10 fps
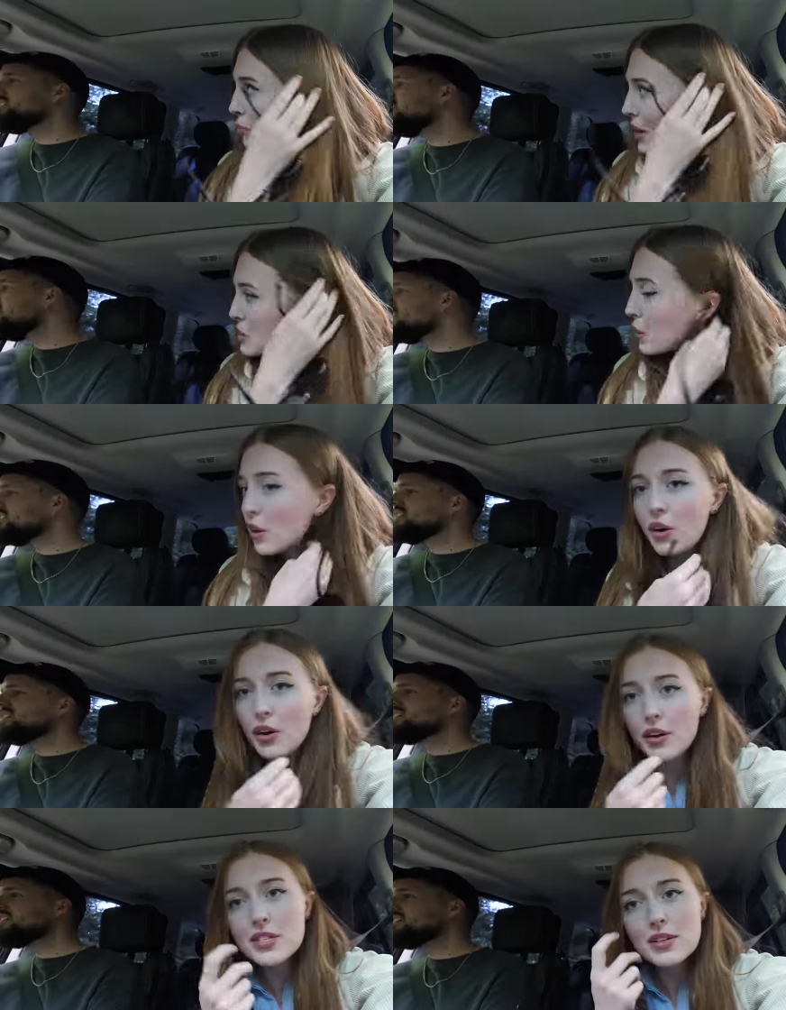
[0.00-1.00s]
Speaker 1: It's
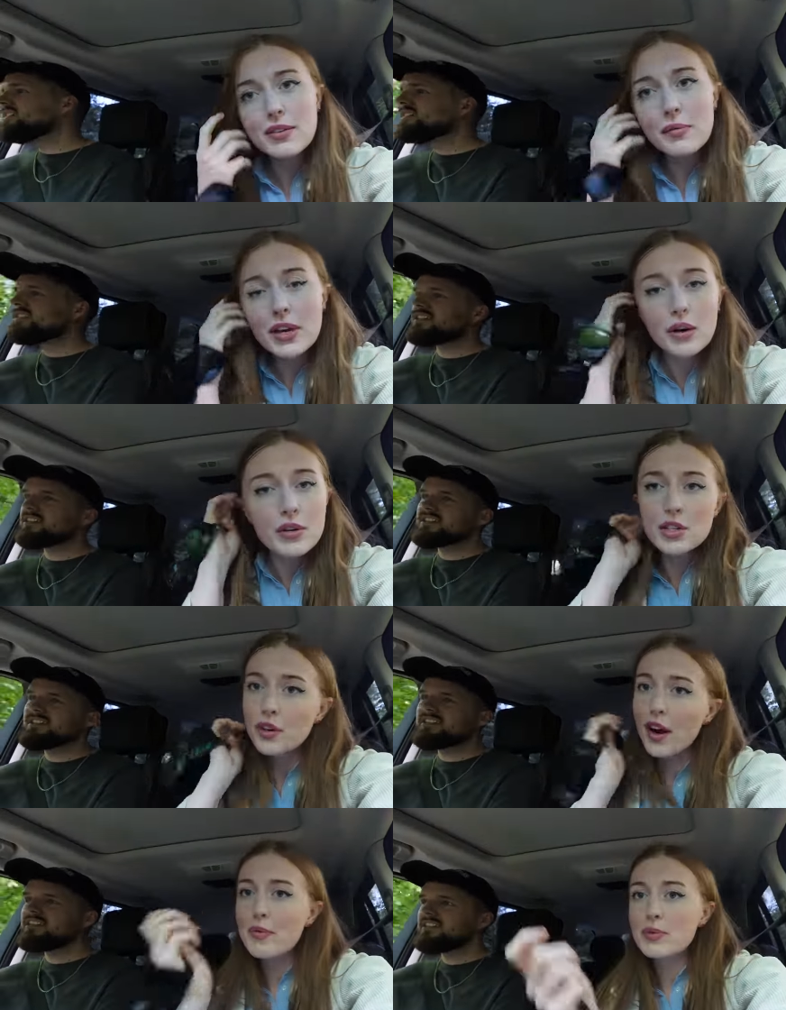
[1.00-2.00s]
because when we go on
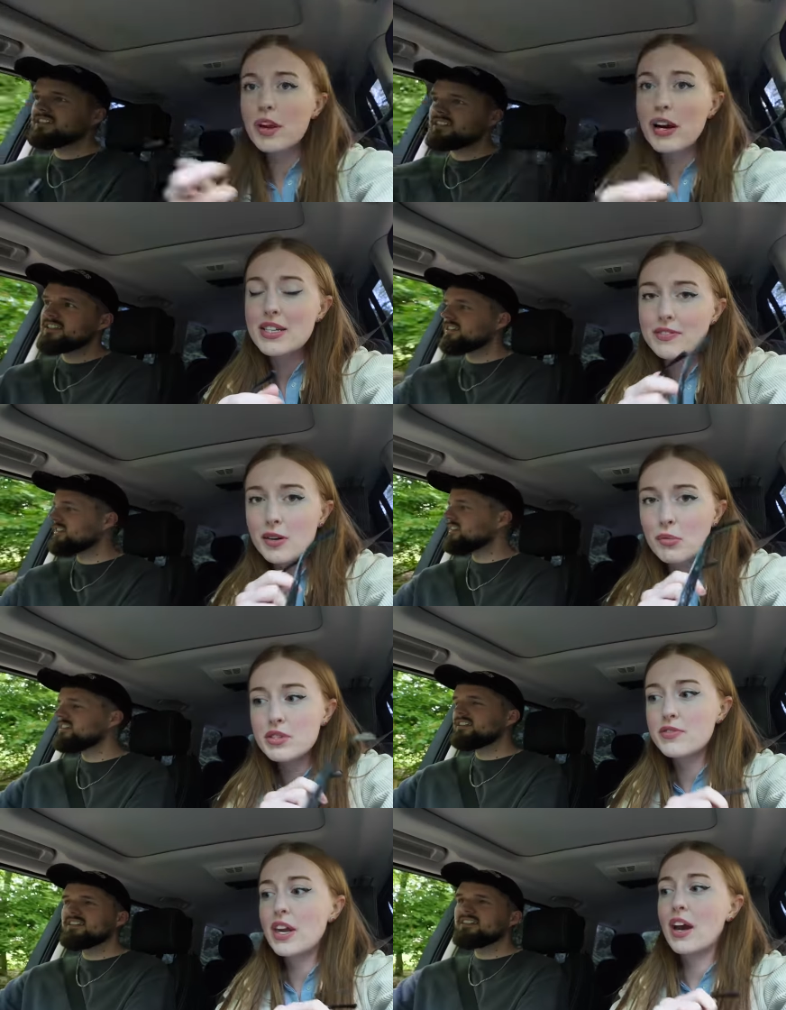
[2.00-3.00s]
trips, we like to film lots
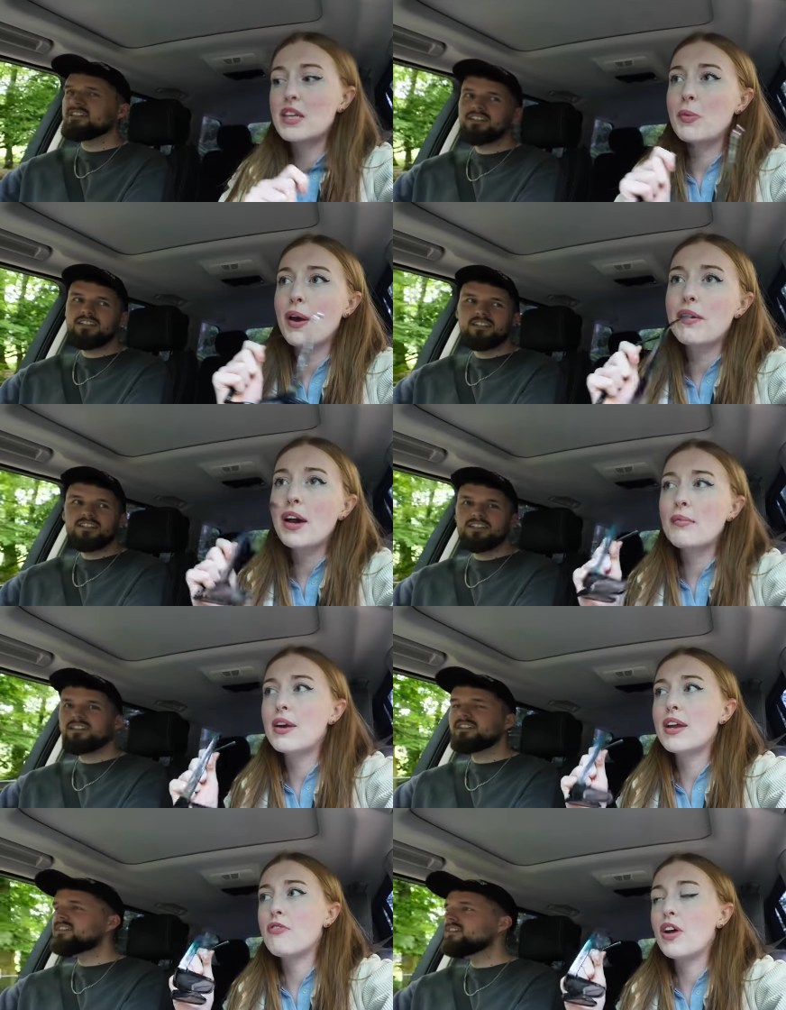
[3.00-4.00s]
of videos, but we only
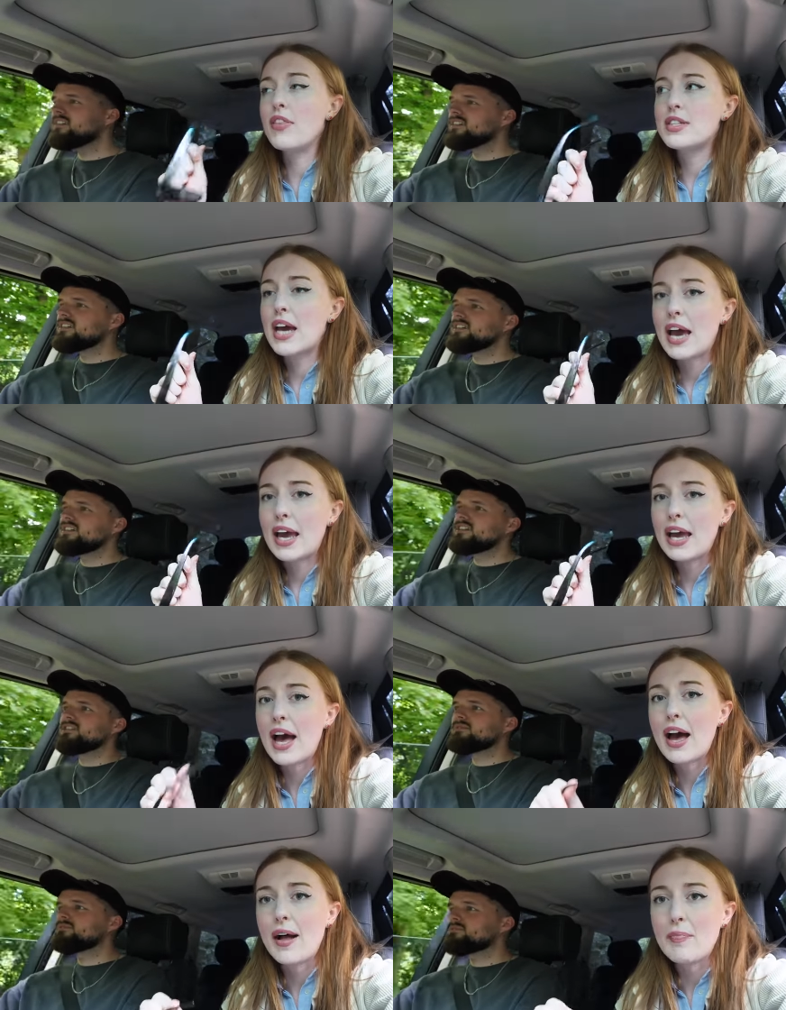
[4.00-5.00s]
upload every other day,
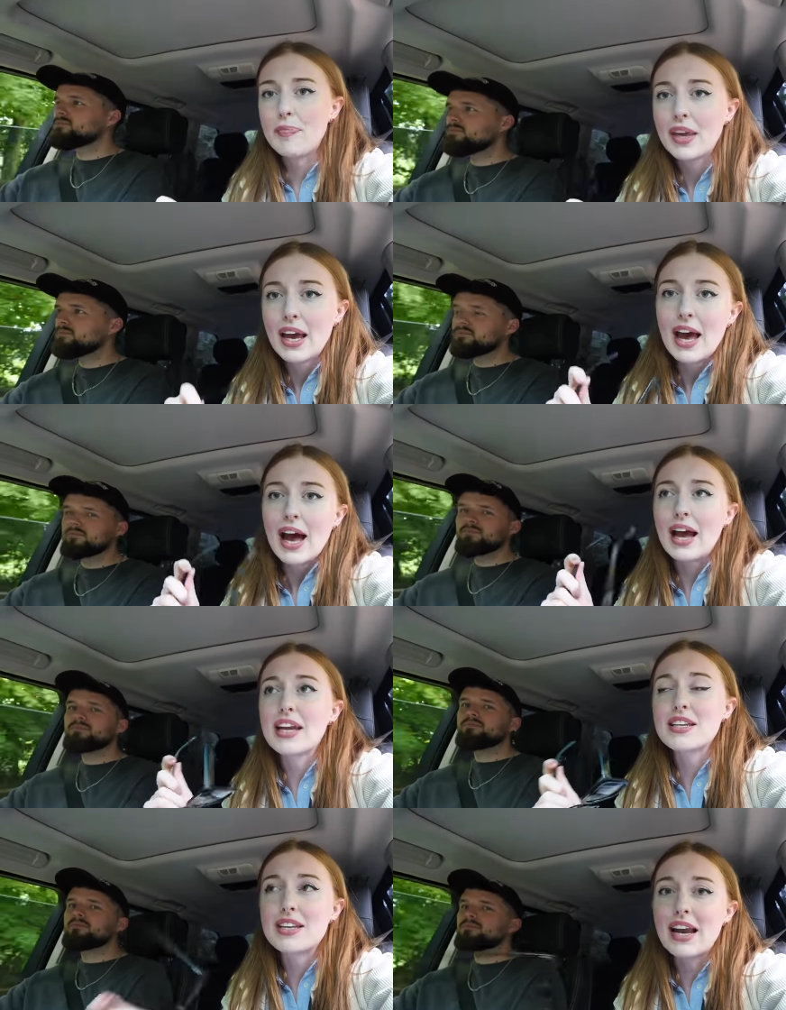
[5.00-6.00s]
um, and
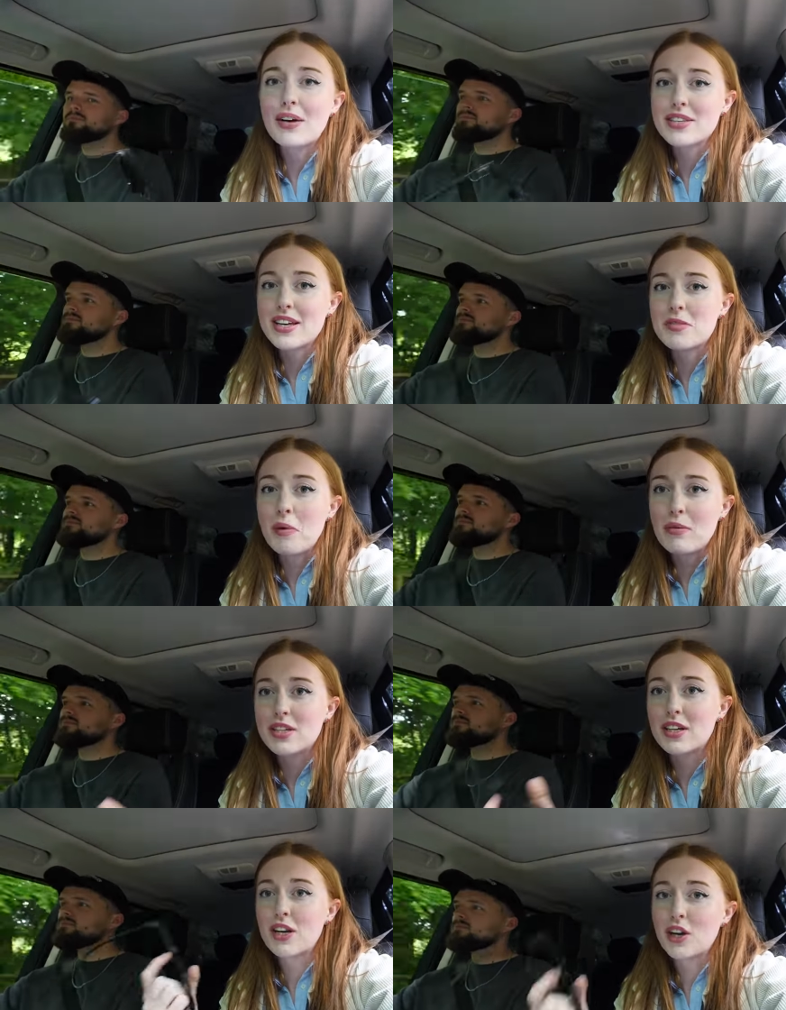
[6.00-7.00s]
it just allows us to be able
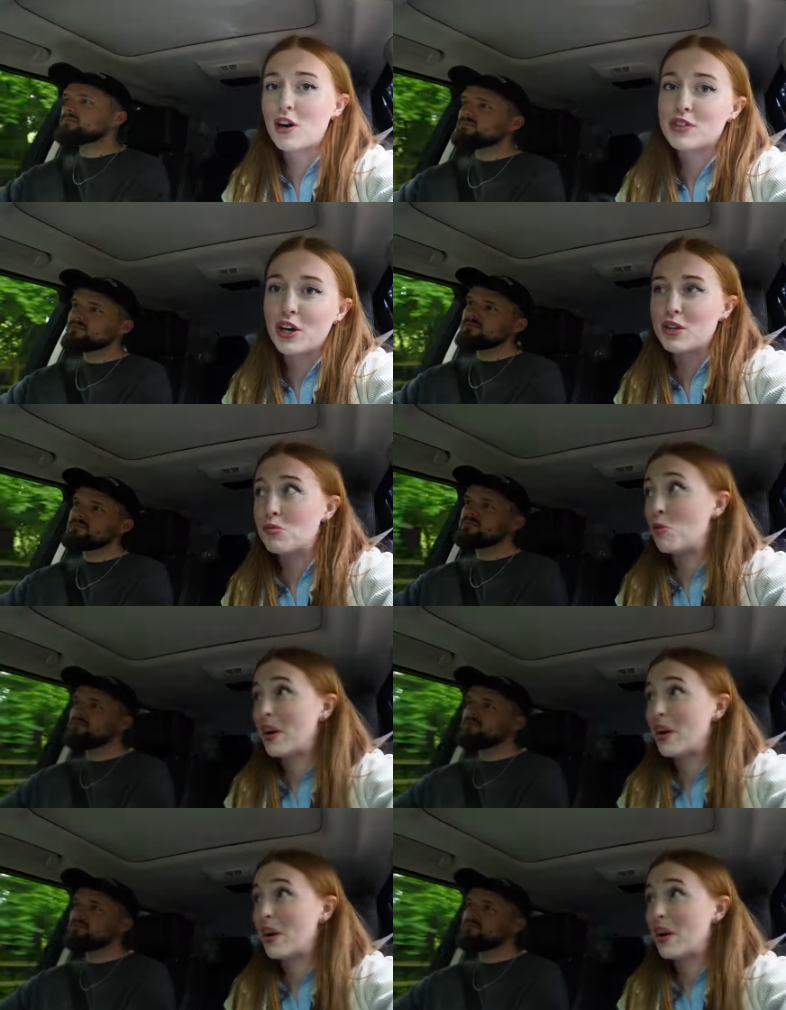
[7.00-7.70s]
to look after Coda more,